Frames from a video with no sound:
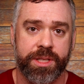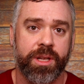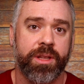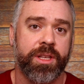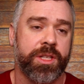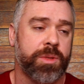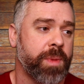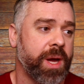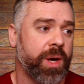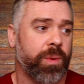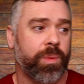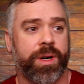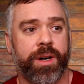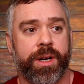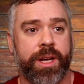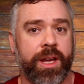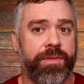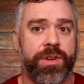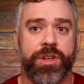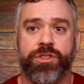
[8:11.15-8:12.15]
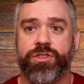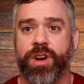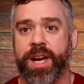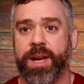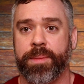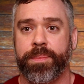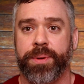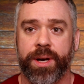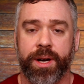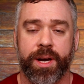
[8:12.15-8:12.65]
So this might work if you're trying
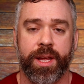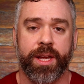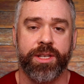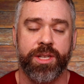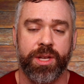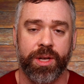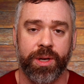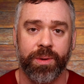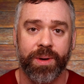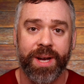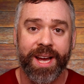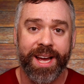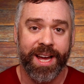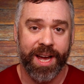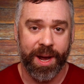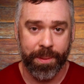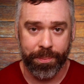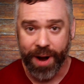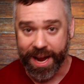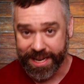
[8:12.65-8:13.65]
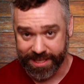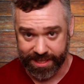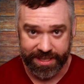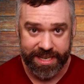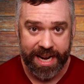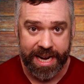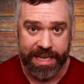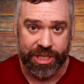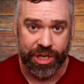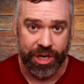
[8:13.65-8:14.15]
to put it into a
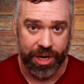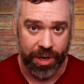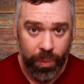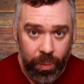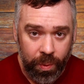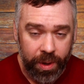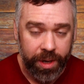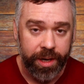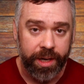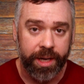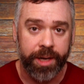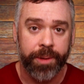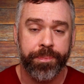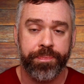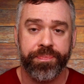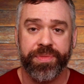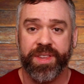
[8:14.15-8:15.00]
presentation at work.